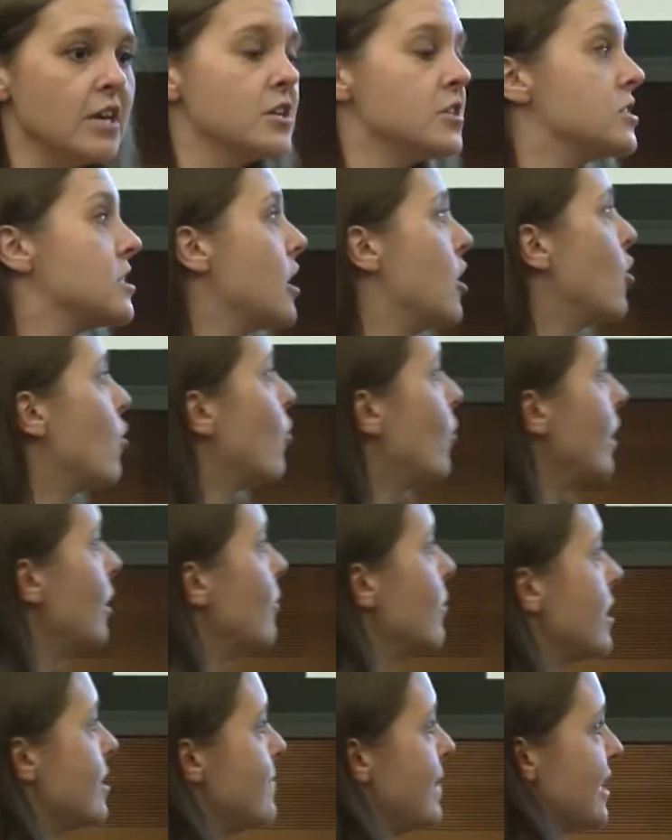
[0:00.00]
So we
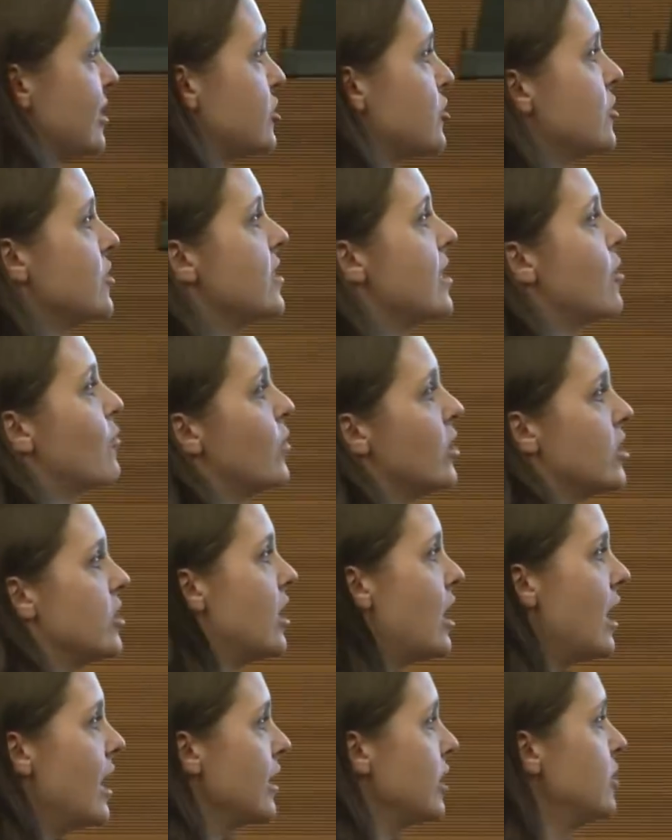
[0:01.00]
want to make sure that we're
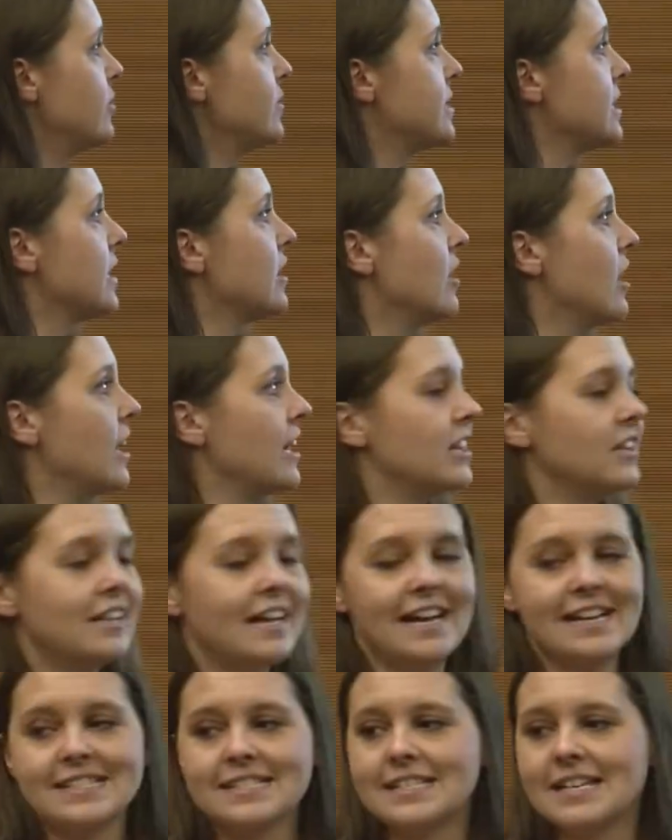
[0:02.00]
not using a lot of
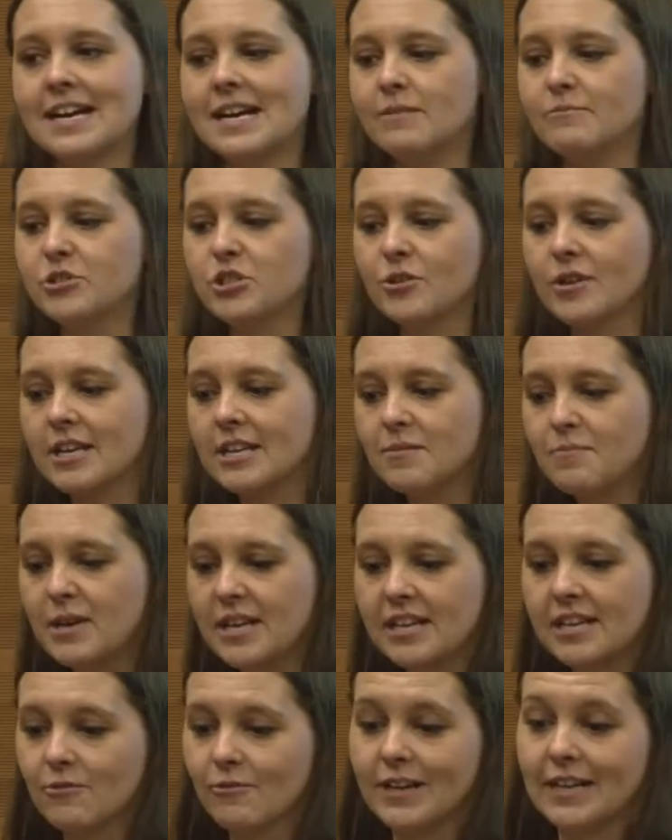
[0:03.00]
class time to
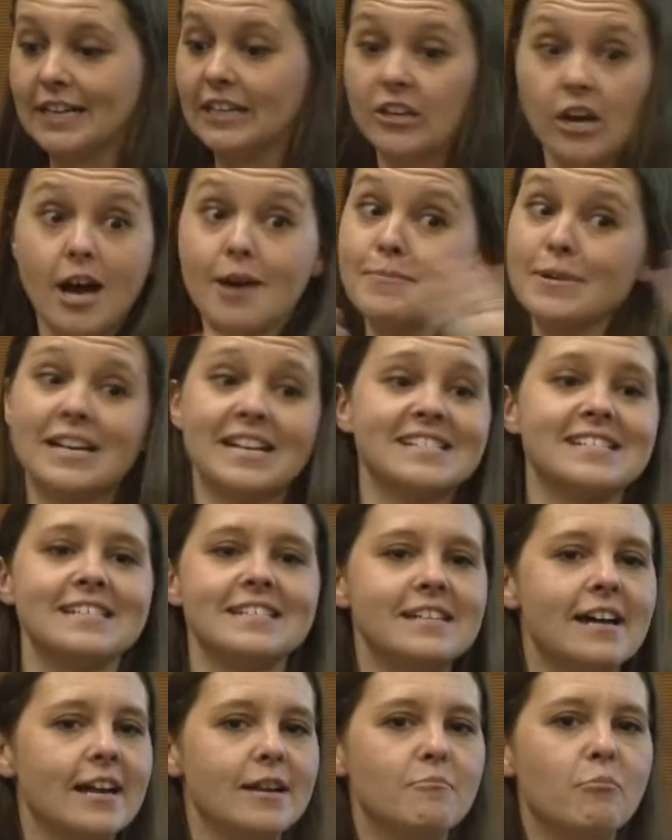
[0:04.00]
independent reading, not because it's
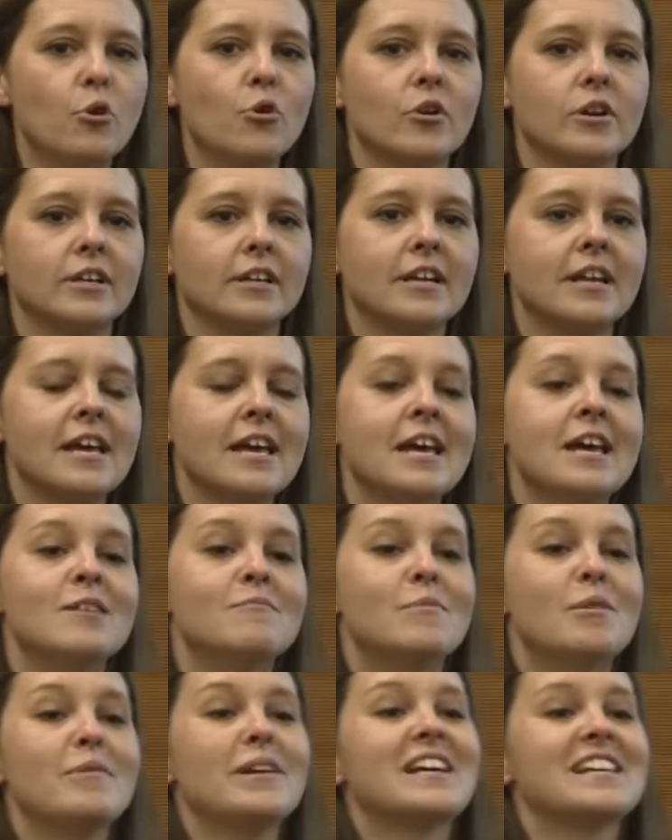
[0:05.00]
not important,
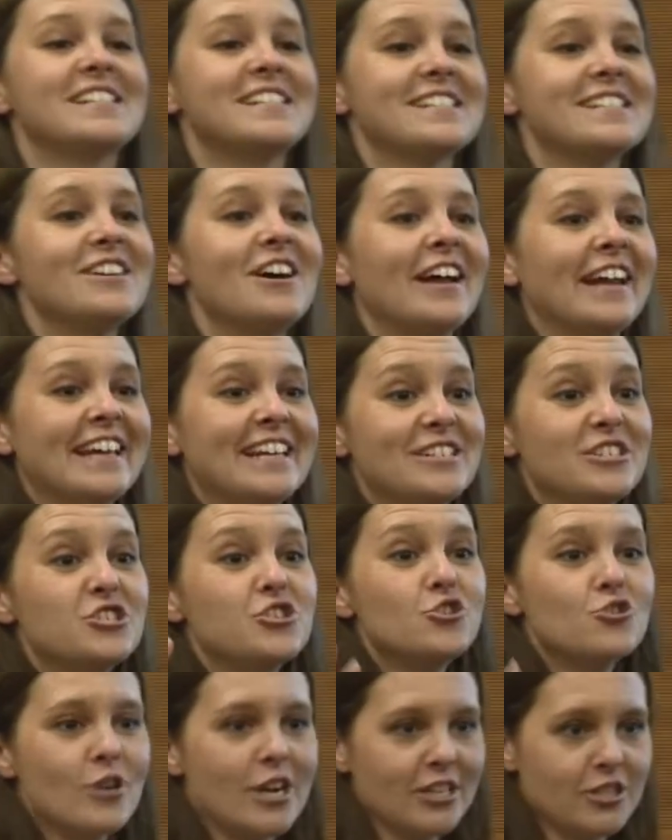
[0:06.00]
but because it's not
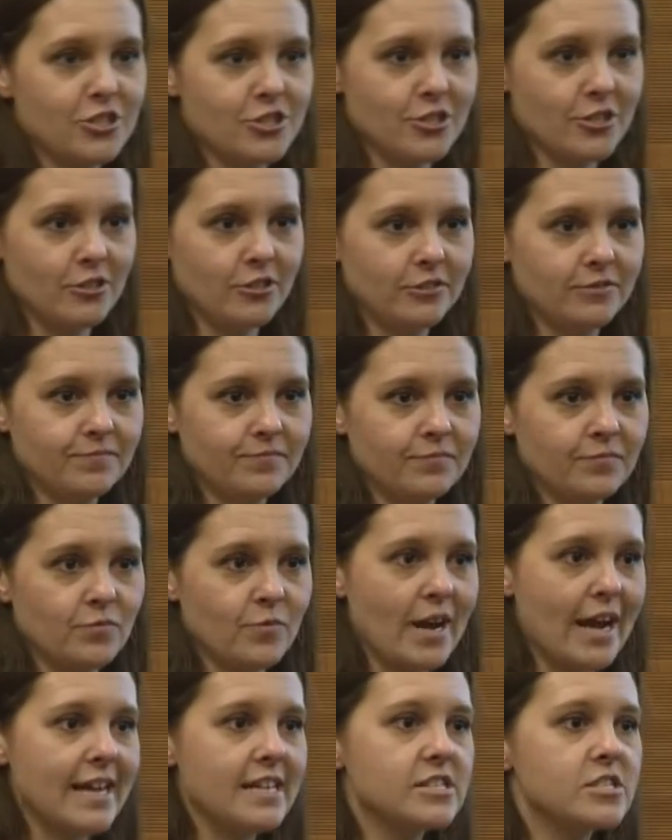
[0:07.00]
instructional,
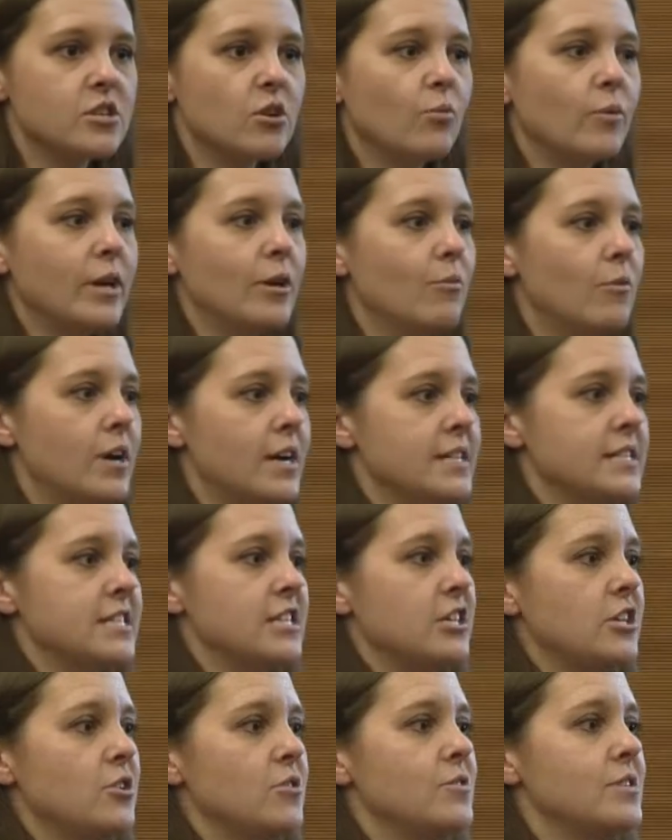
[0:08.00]
right? So we want
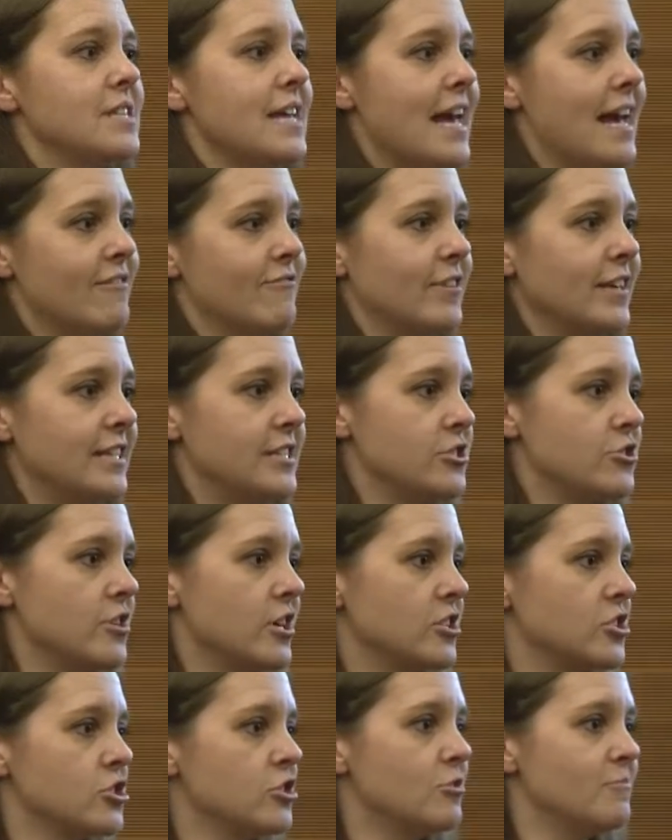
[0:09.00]
to use every
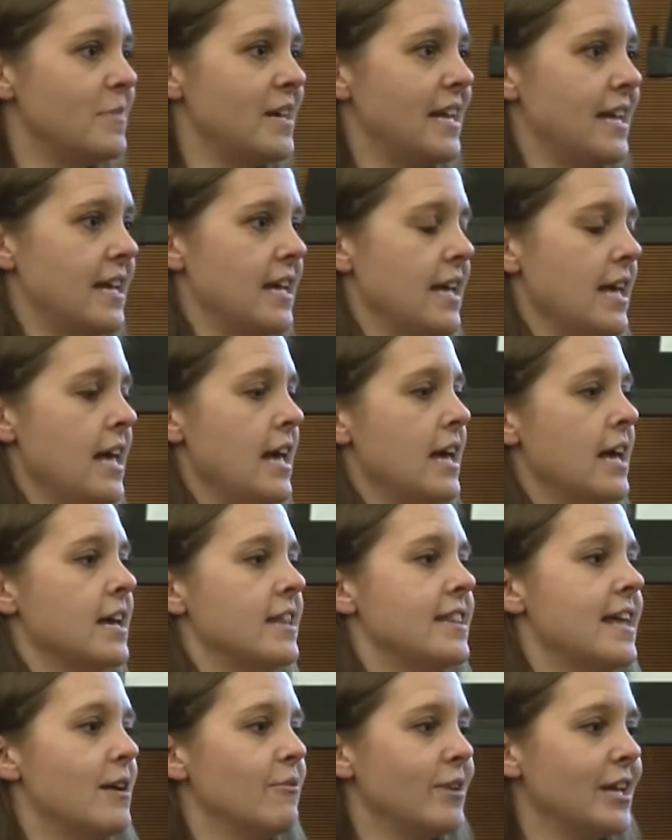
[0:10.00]
instructional minute
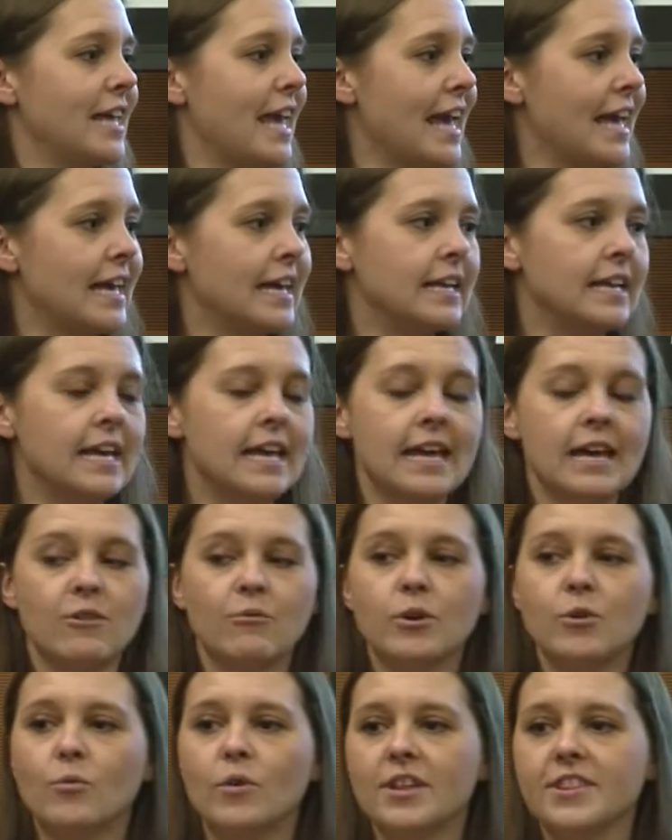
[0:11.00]
that we can.
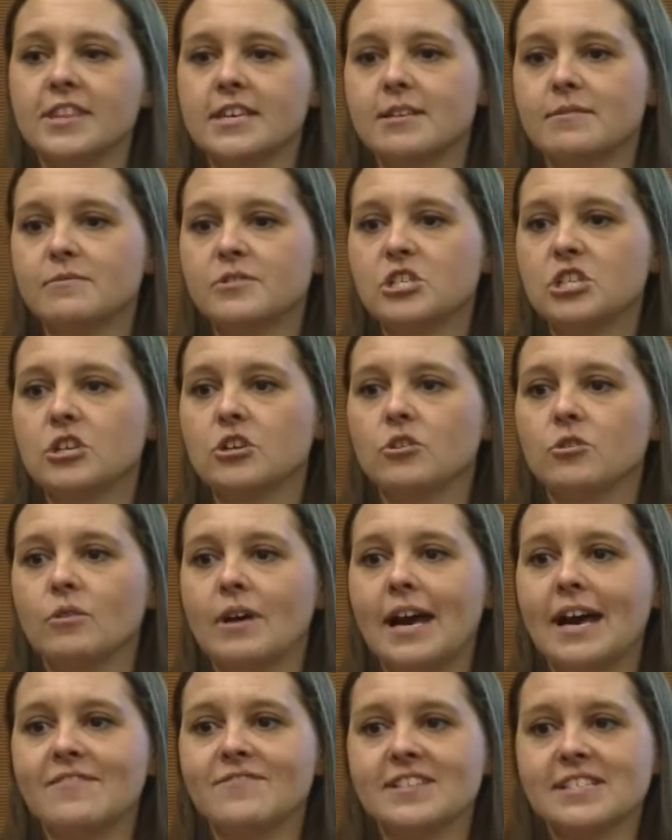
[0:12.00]
We want them to
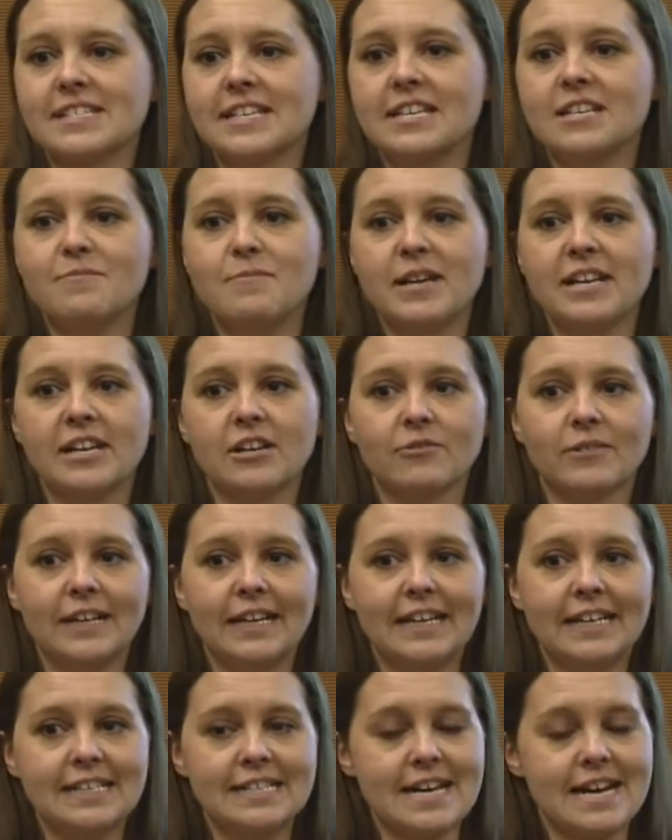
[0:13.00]
have this independent
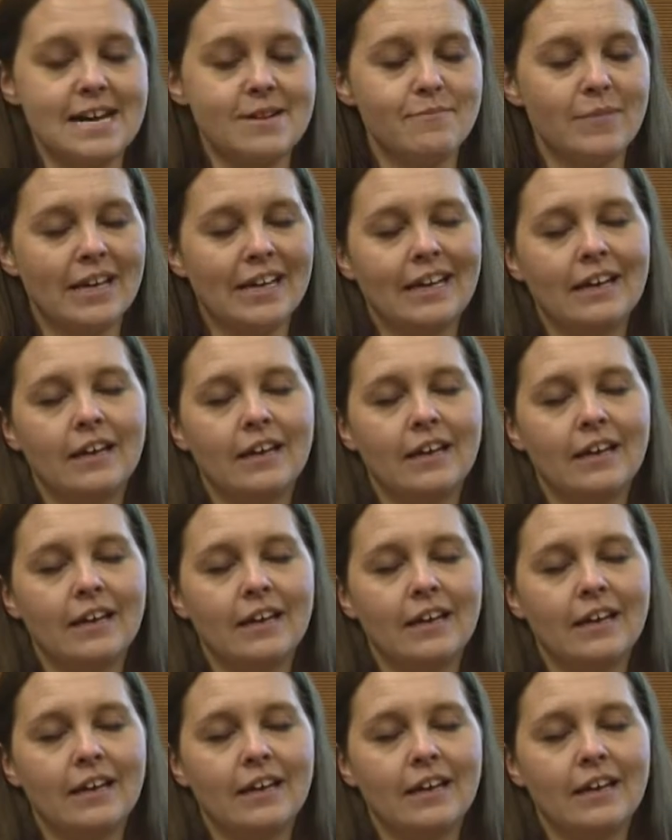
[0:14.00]
reading time.